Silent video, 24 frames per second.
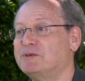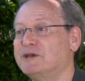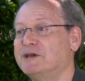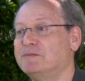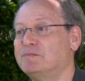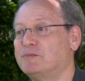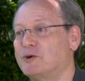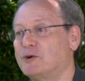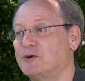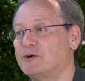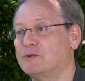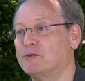
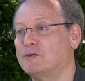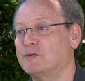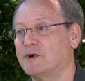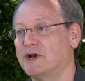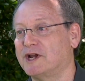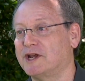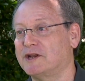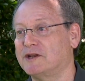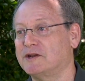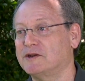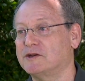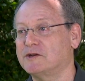people
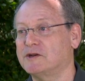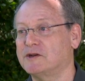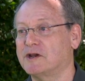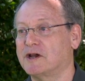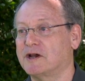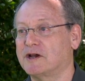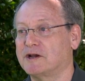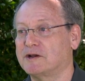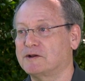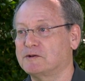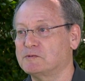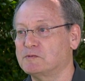when
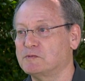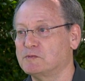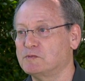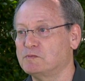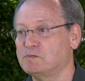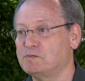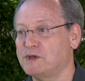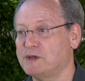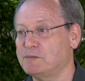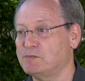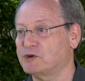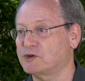uh,
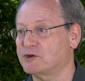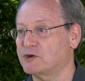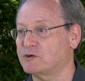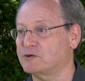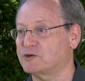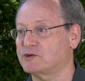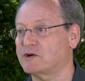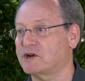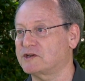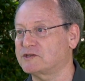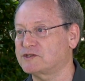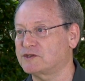people
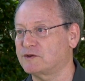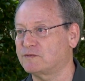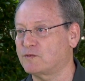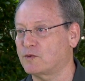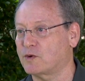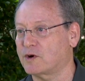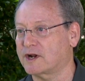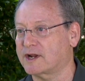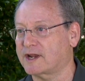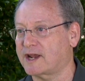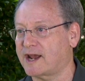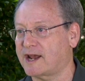don't trust the
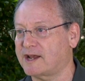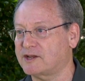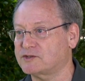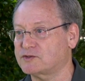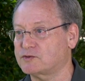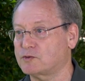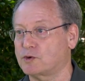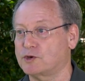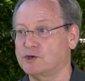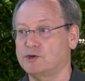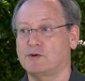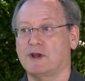
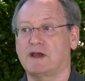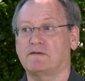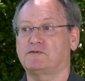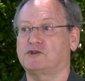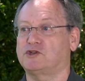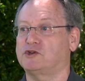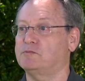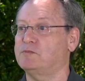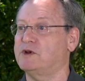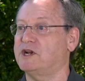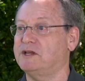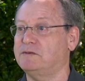forecast, or you have
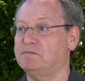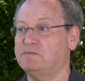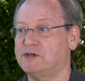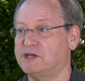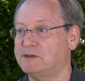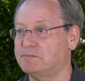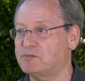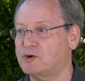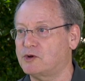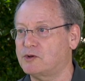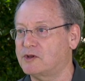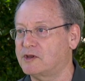too many
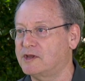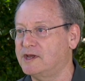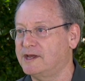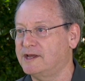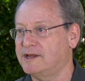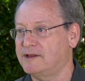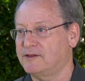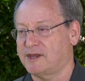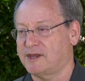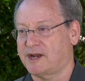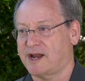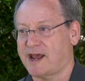people
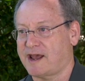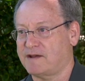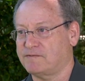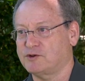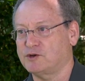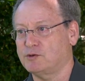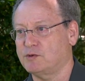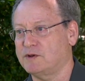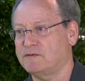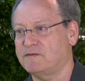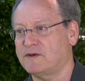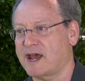that have
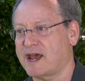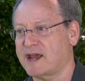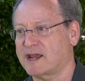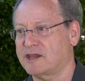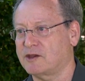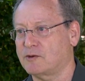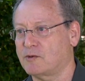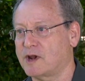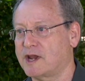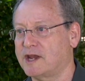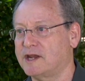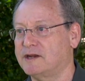to
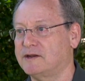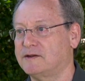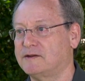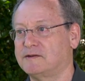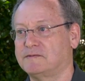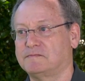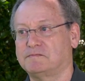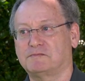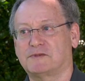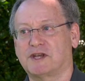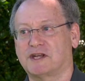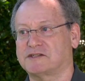evacuate,
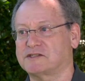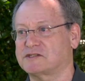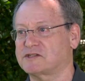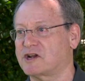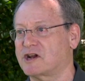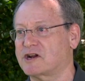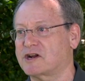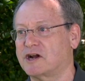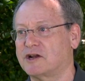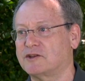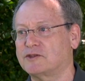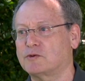get
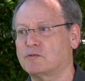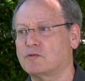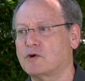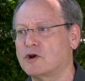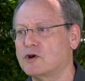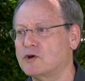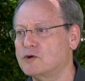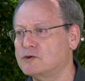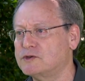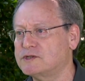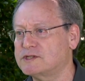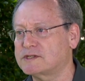stuck on the
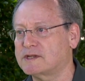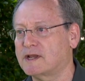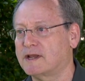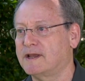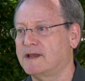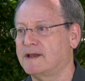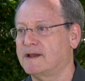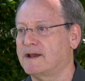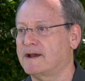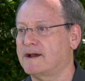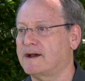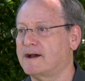roads.
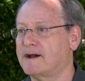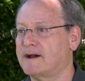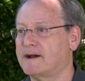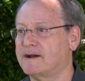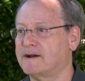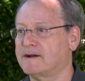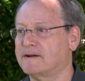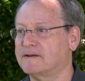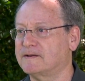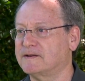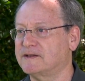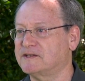
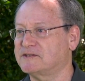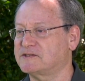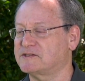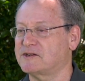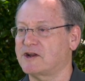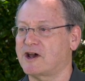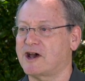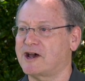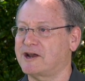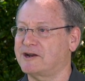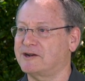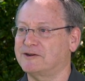Uh, it's
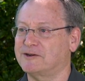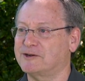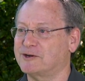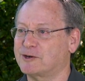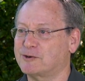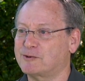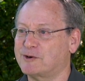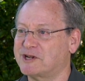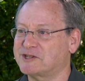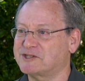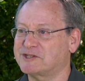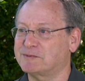not
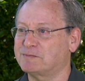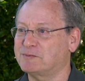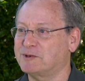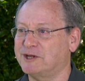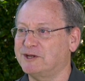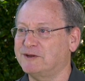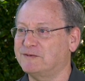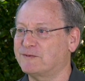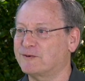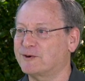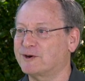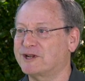a
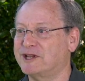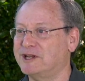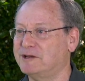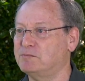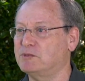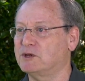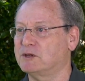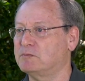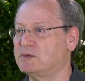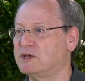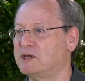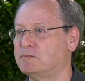recipe for
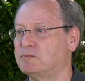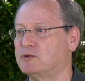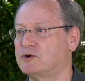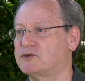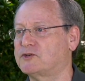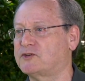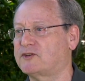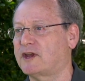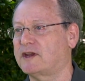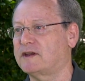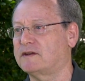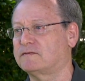keeping people
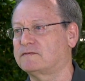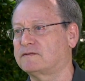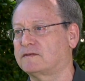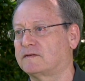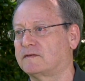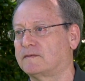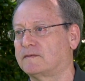safe.